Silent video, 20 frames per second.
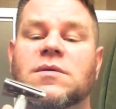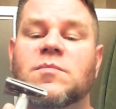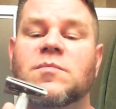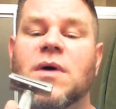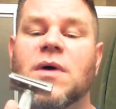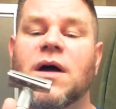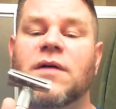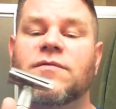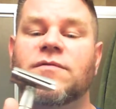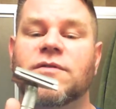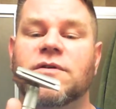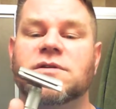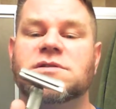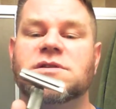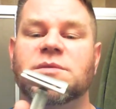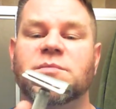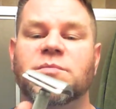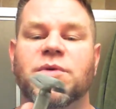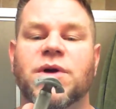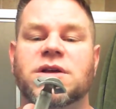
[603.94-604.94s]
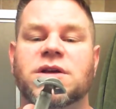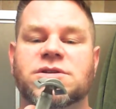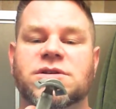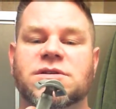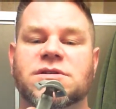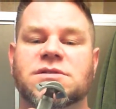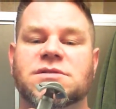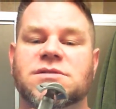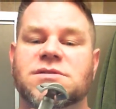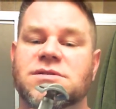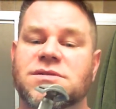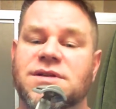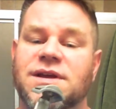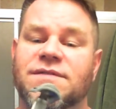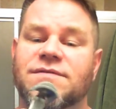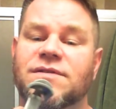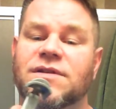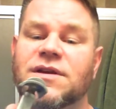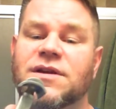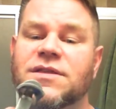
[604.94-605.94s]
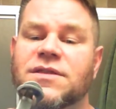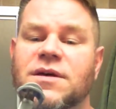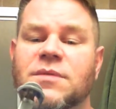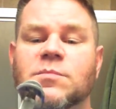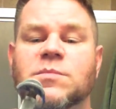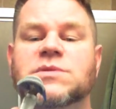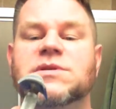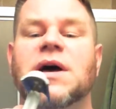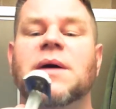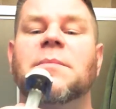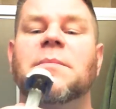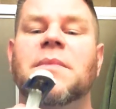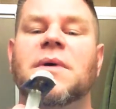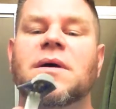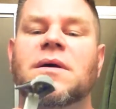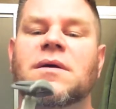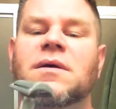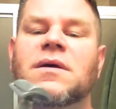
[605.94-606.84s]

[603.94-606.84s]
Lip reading: my first impressions, definitely a thumbs up.